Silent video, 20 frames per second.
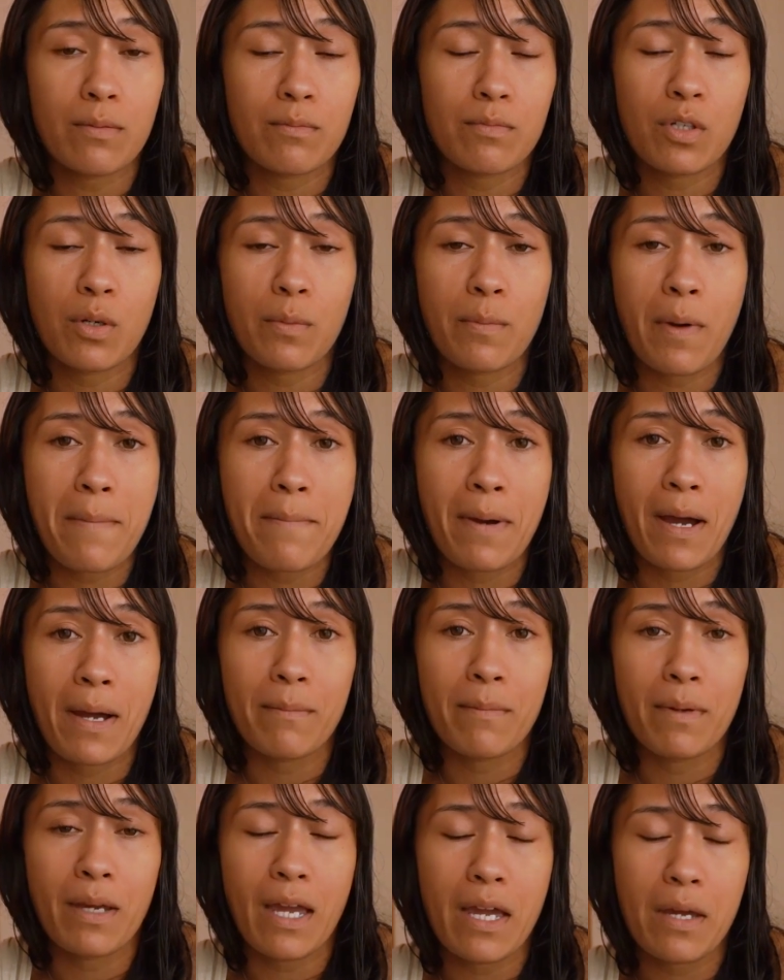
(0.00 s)
So my
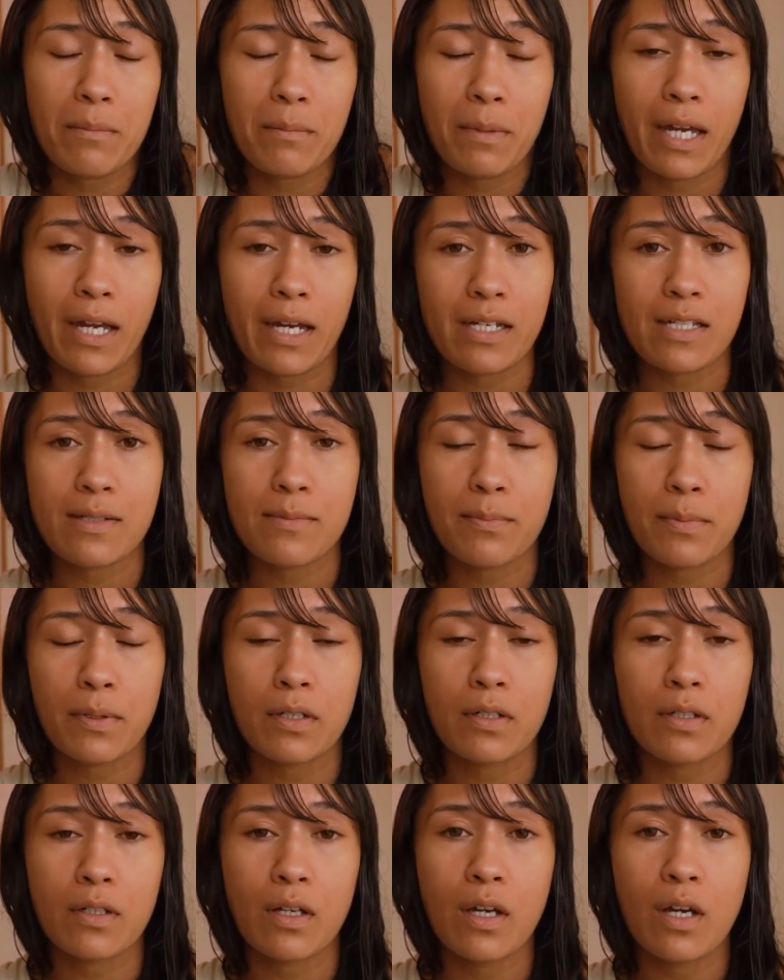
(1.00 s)
mum and my
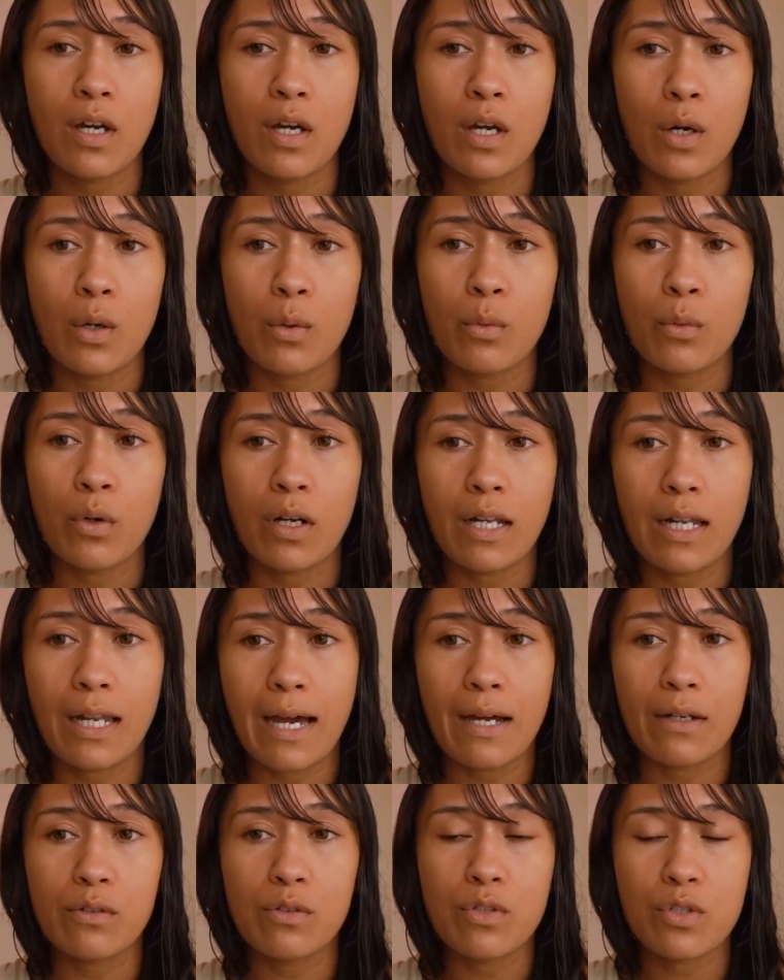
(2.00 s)
husband were
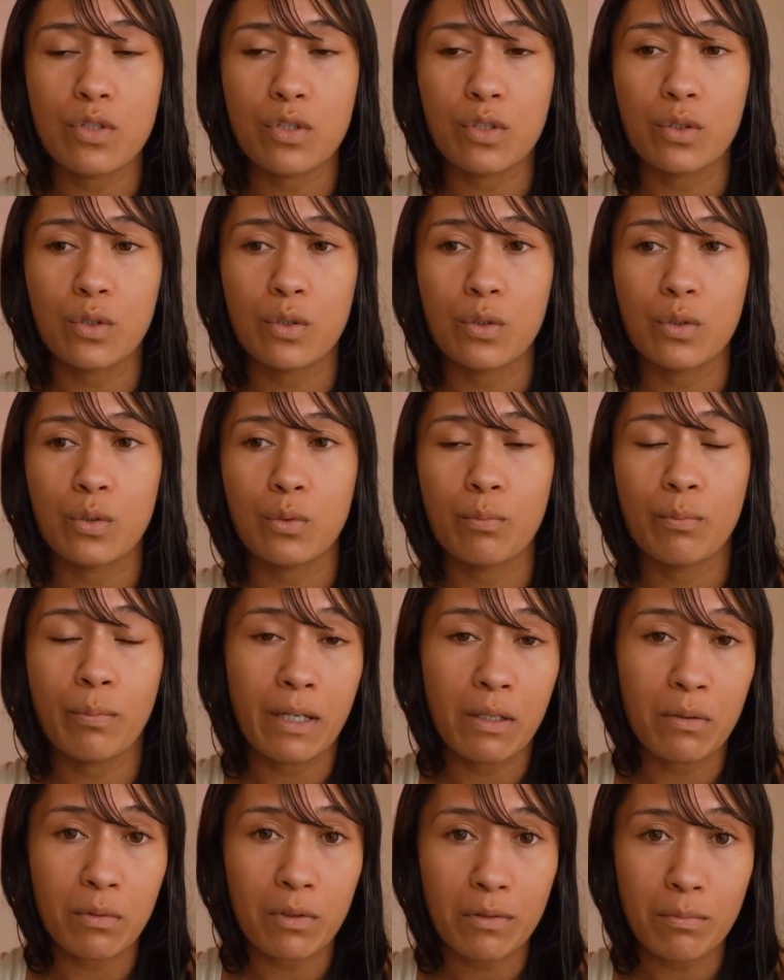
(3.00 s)
allowed to
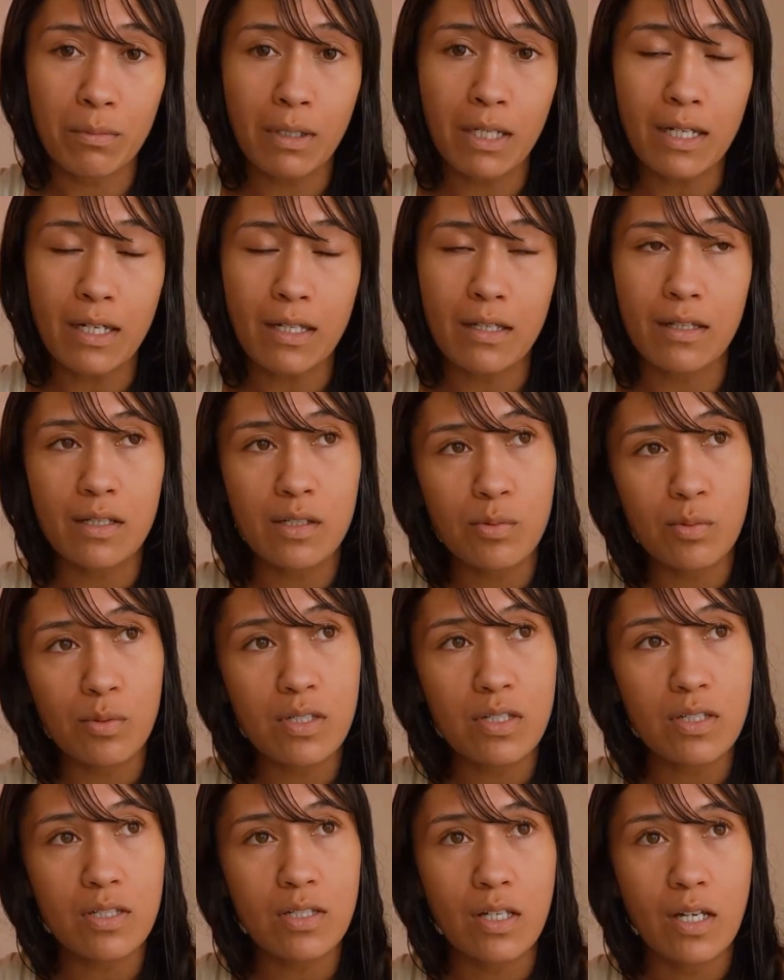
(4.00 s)
be with me, and this
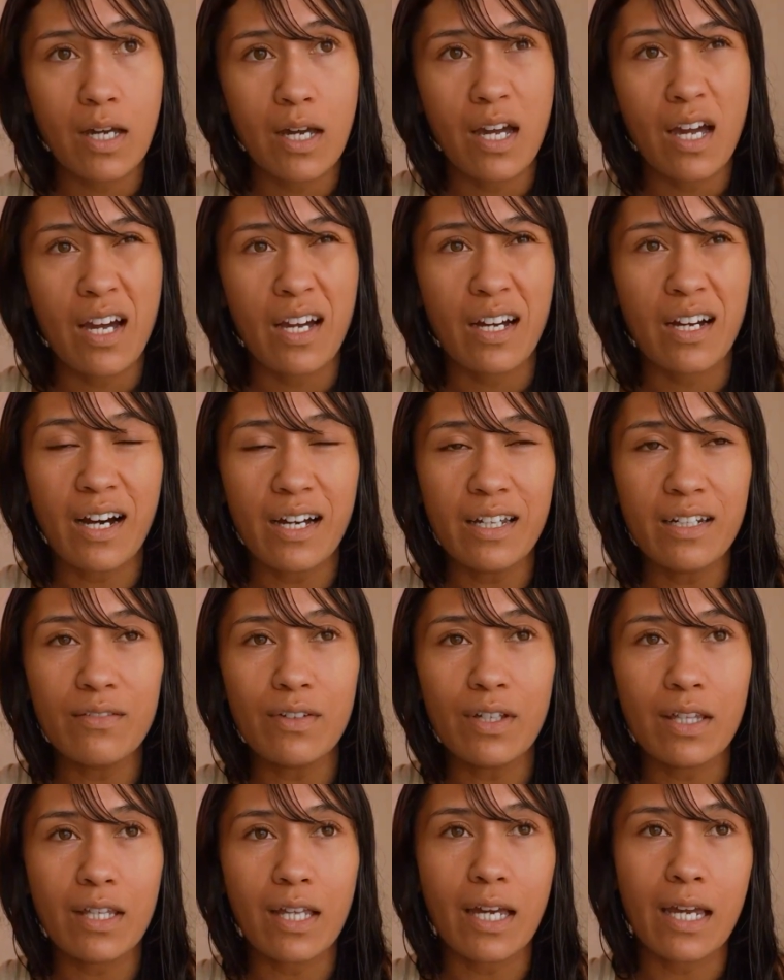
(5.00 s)
was kind of
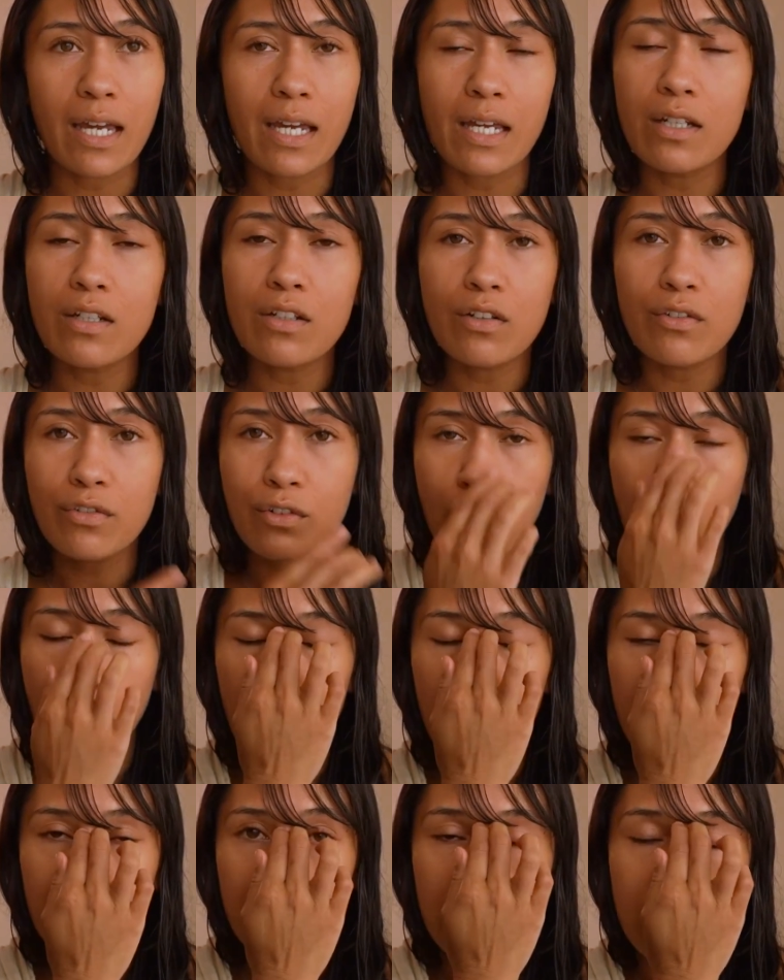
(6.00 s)
at the end of
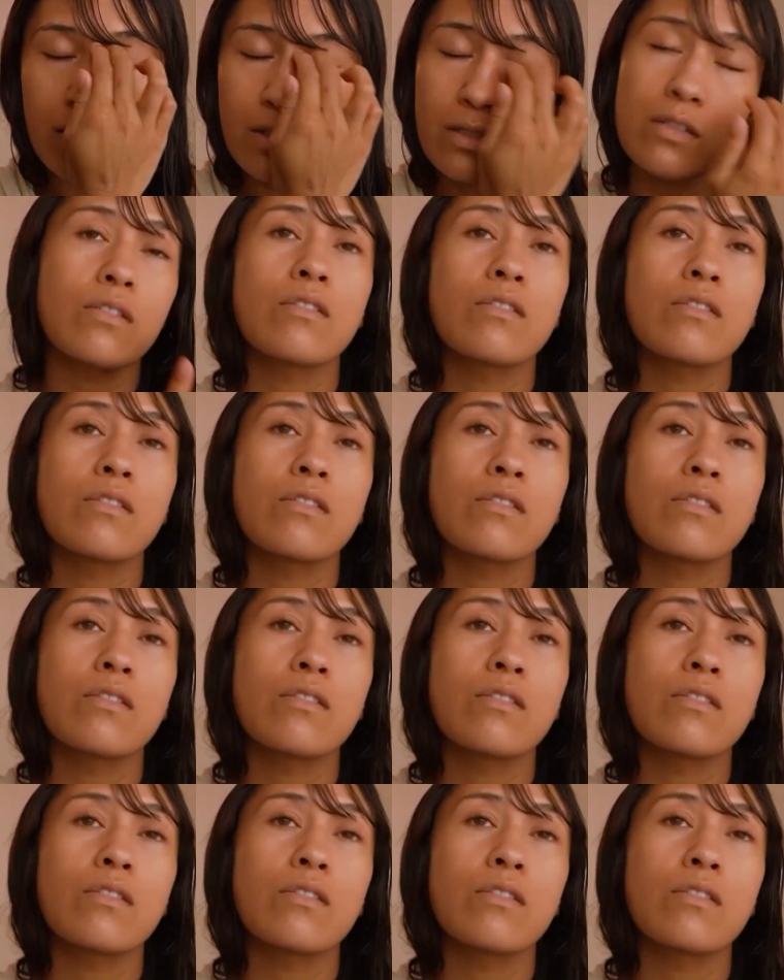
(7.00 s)
COVID.